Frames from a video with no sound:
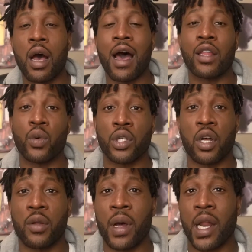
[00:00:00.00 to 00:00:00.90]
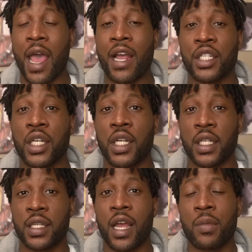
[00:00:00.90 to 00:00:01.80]
Hollywood is all about action and
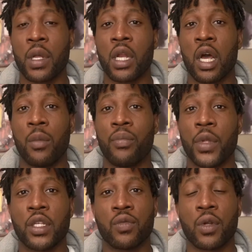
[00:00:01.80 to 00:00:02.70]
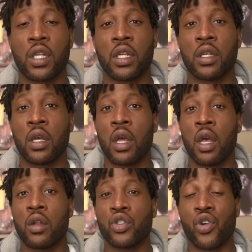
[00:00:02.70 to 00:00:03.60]
excitement. He's really
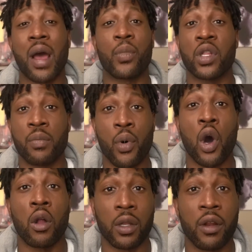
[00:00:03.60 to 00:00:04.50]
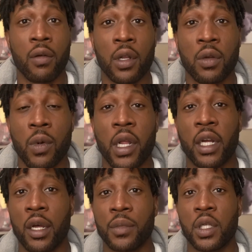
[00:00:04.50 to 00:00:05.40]
dropping the ball, literally, when it
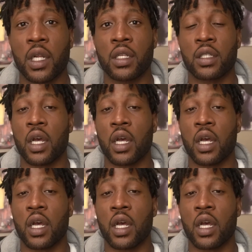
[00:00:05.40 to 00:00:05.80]
comes to this.